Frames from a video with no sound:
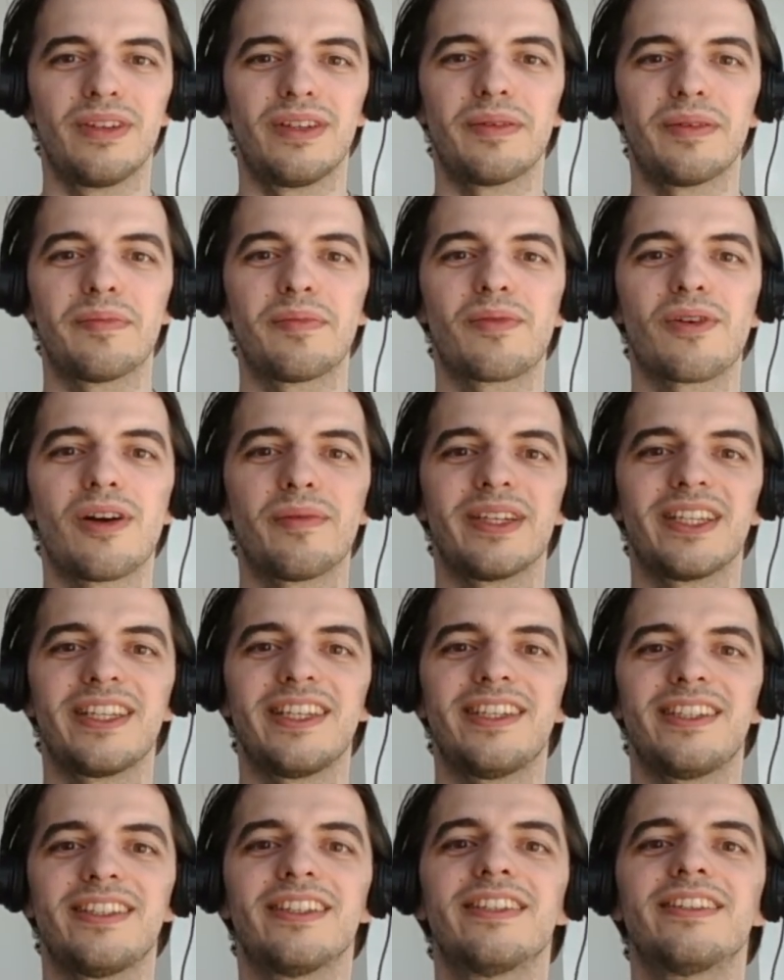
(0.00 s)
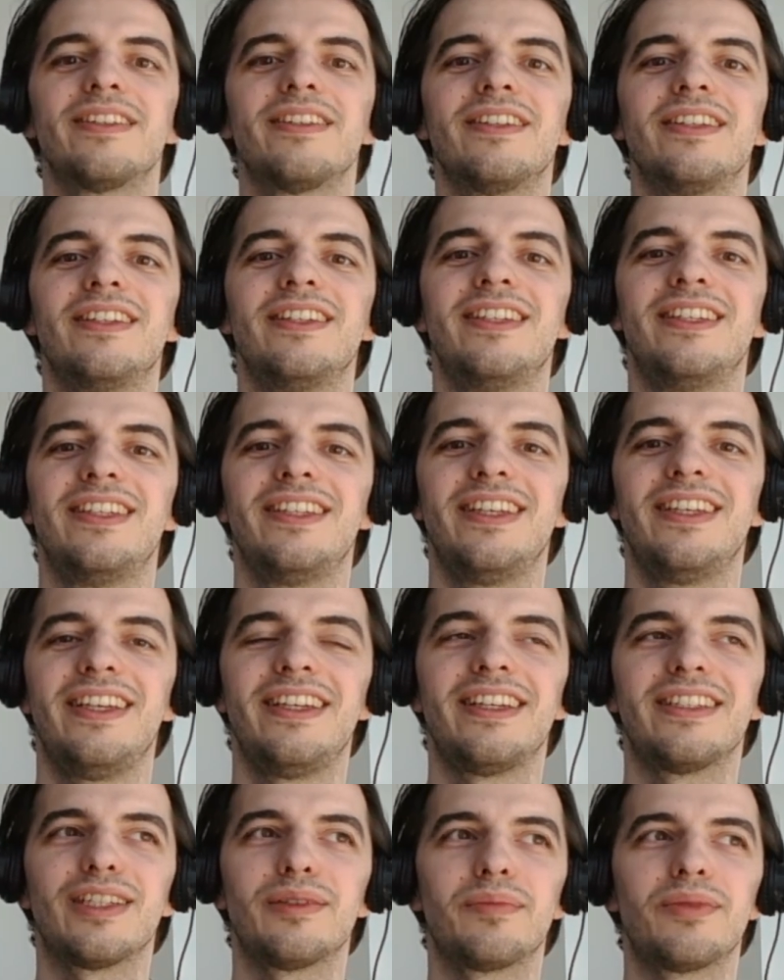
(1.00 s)
propaganda,
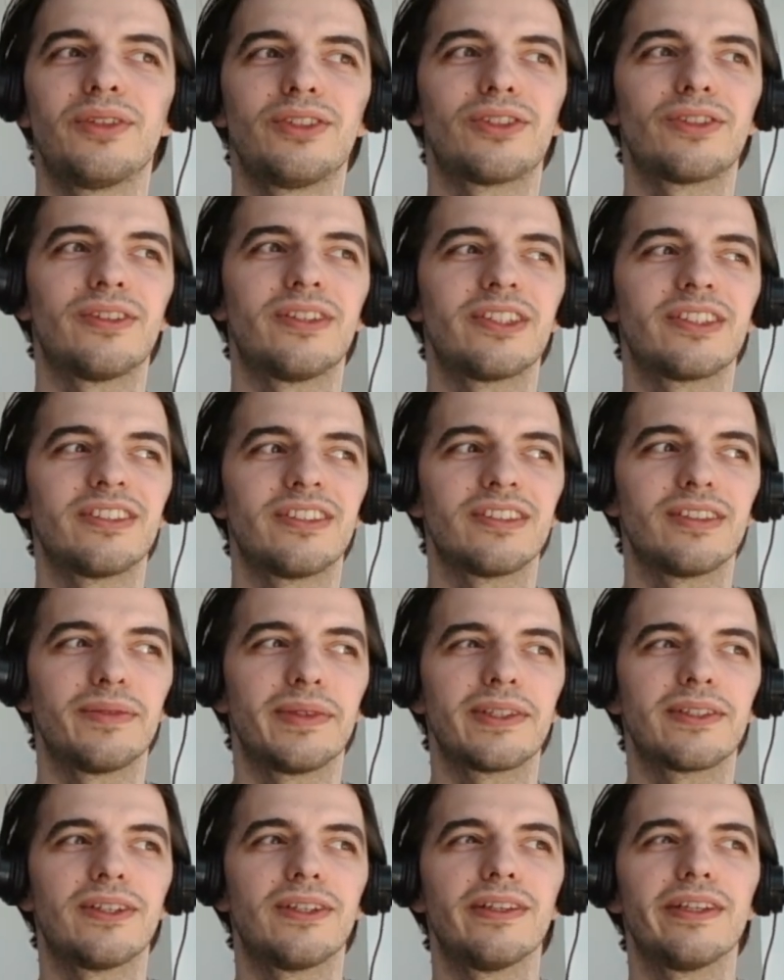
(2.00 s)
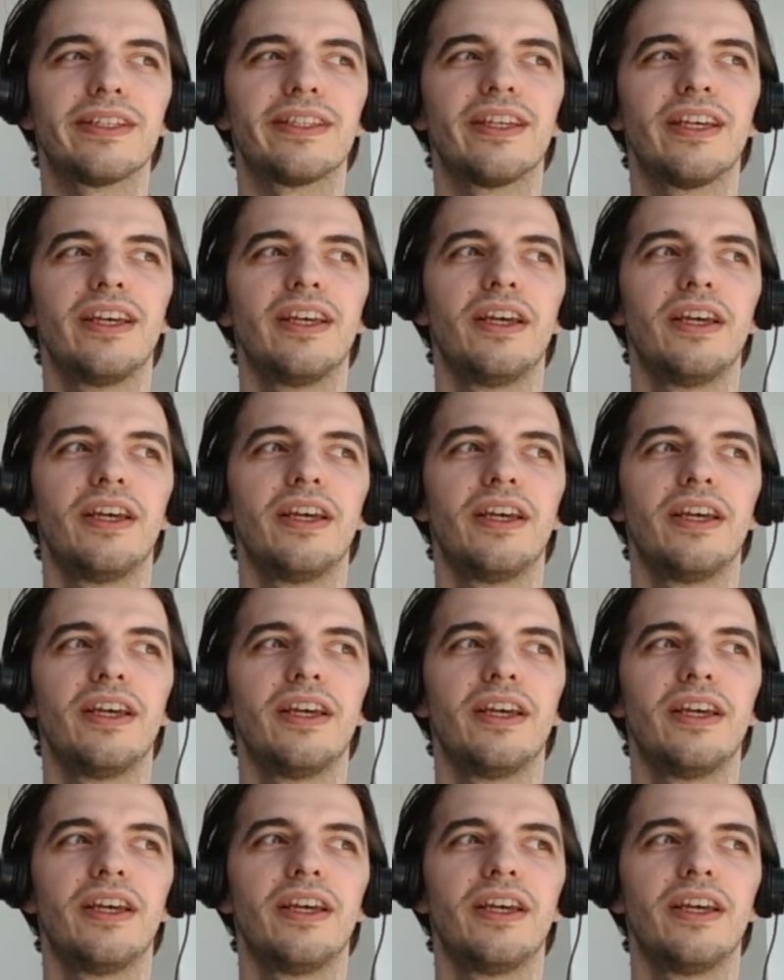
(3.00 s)
as I'm pretty sure Hodgkinson would call it,